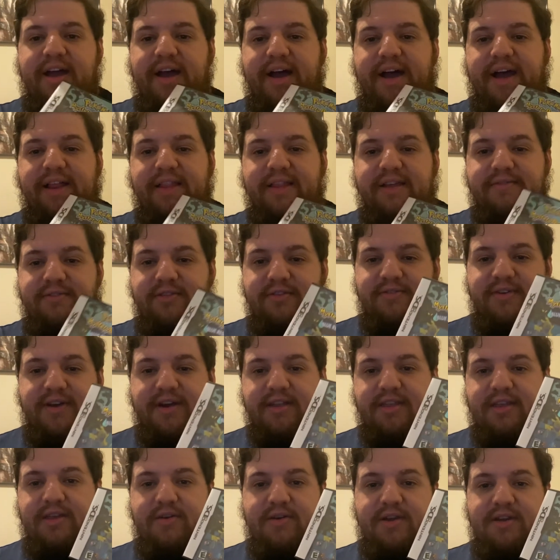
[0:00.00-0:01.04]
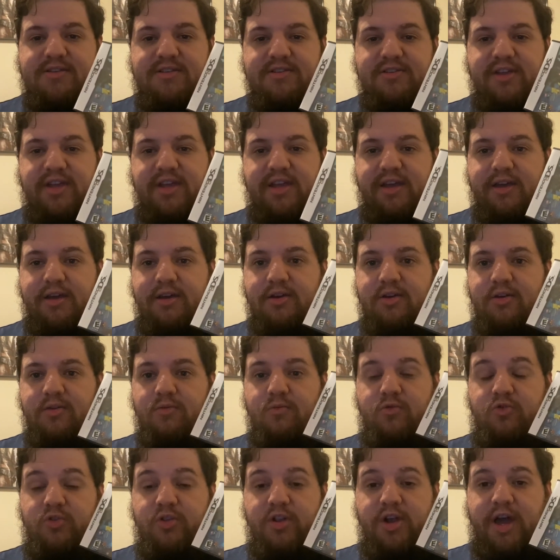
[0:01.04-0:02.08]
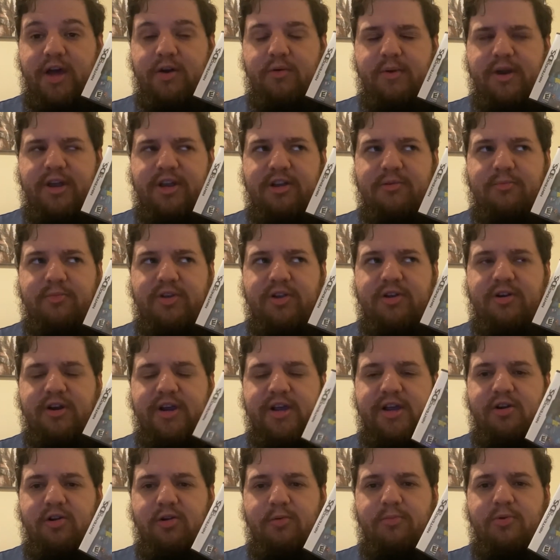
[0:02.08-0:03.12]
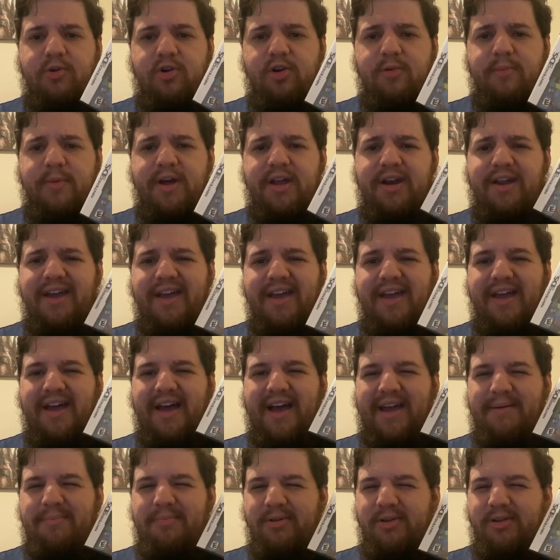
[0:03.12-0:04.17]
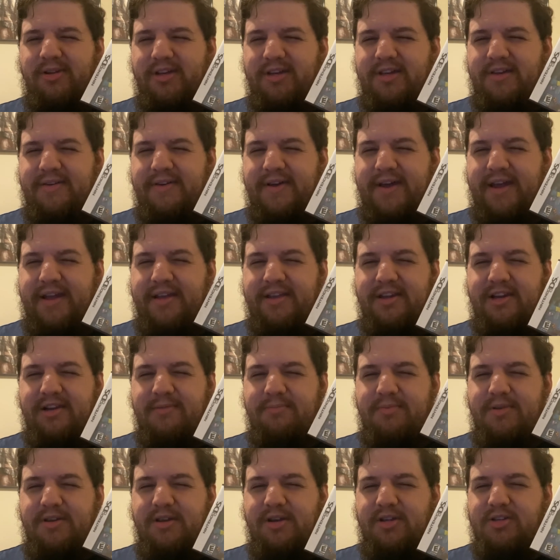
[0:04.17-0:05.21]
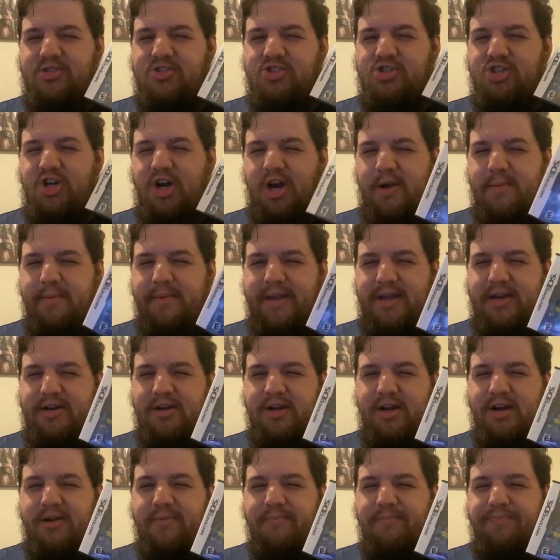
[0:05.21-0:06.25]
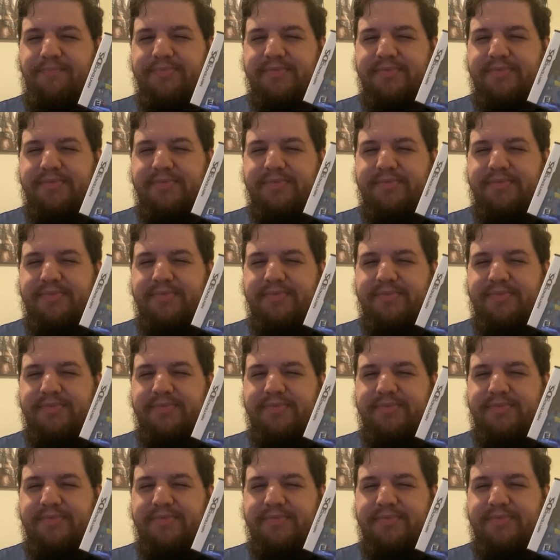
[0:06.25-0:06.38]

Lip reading: I love the fact that you get to like not randomly create your own Pokemon. I believe I ended up being a Charmander.